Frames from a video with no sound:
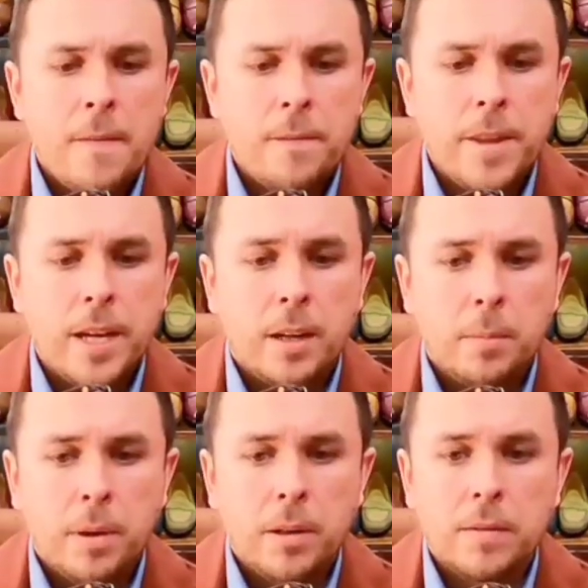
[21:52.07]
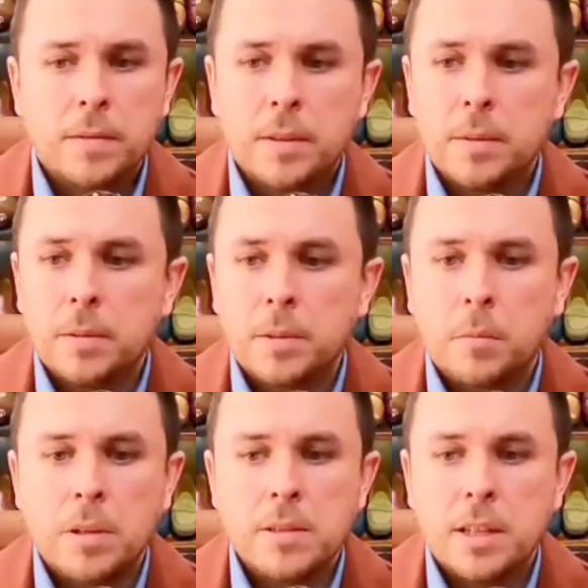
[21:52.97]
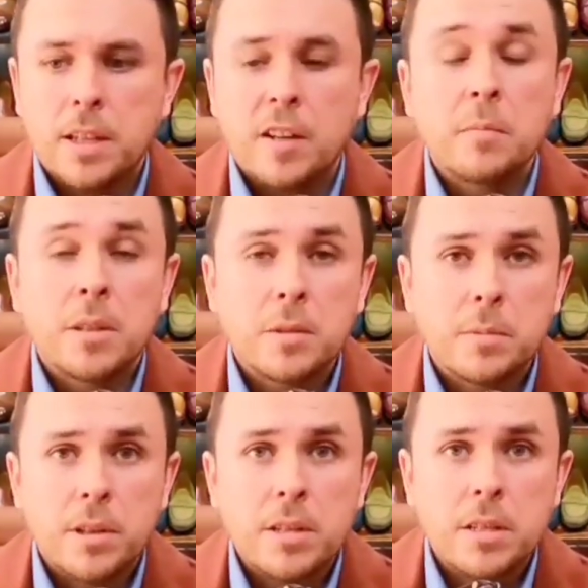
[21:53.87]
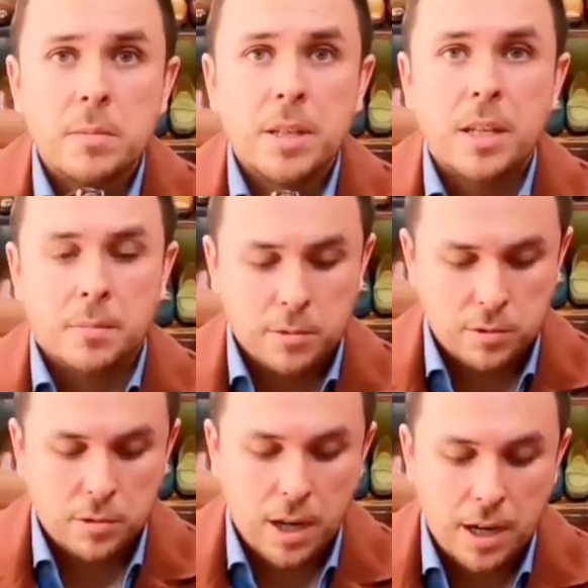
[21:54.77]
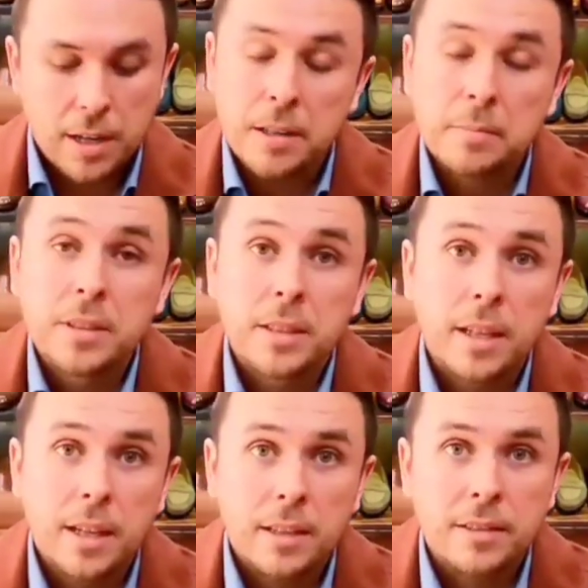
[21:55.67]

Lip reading: They are part of the ones that gave me inspiration to become who I am today.